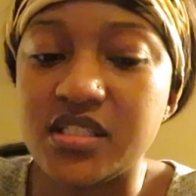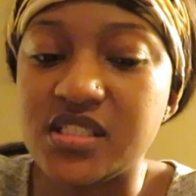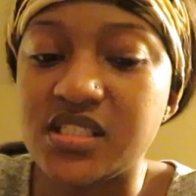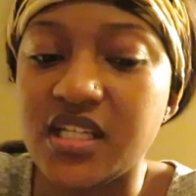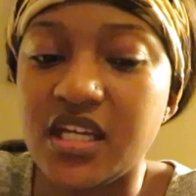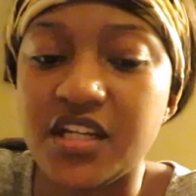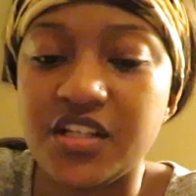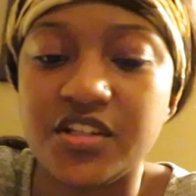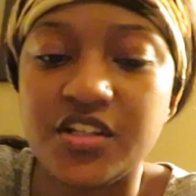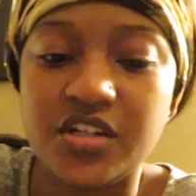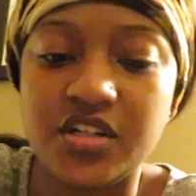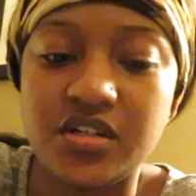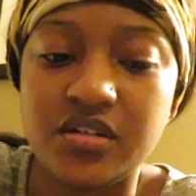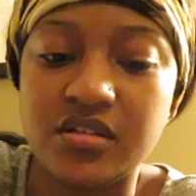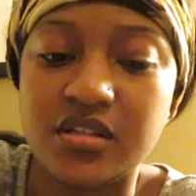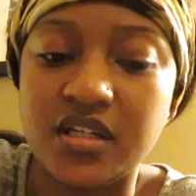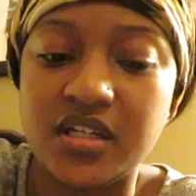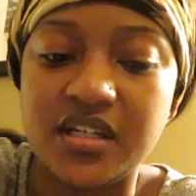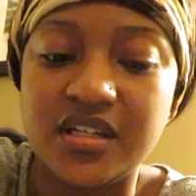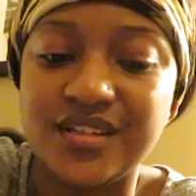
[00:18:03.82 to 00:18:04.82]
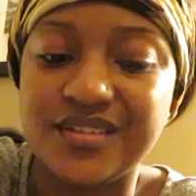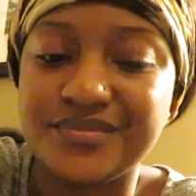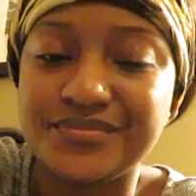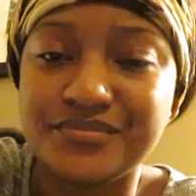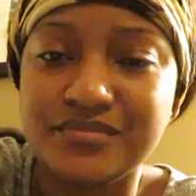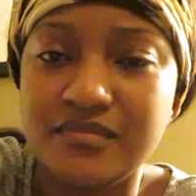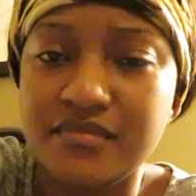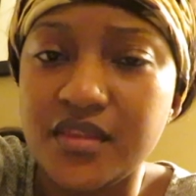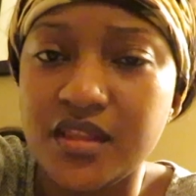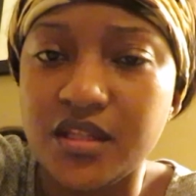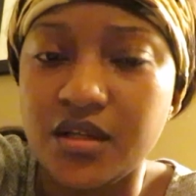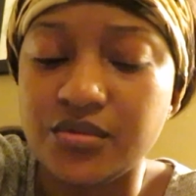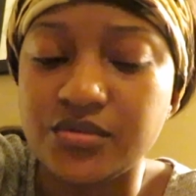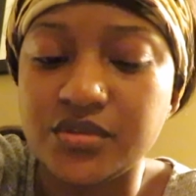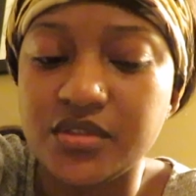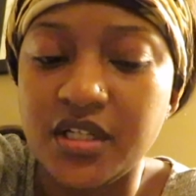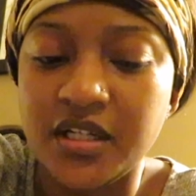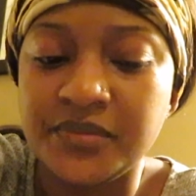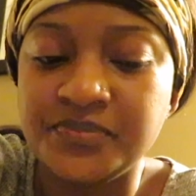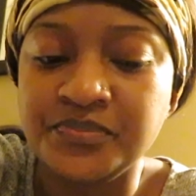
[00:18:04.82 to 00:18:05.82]
this and that and like don't
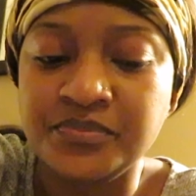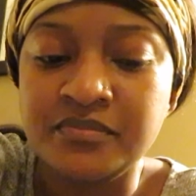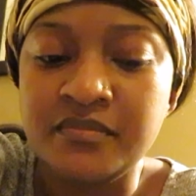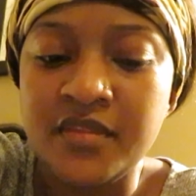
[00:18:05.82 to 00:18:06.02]
do that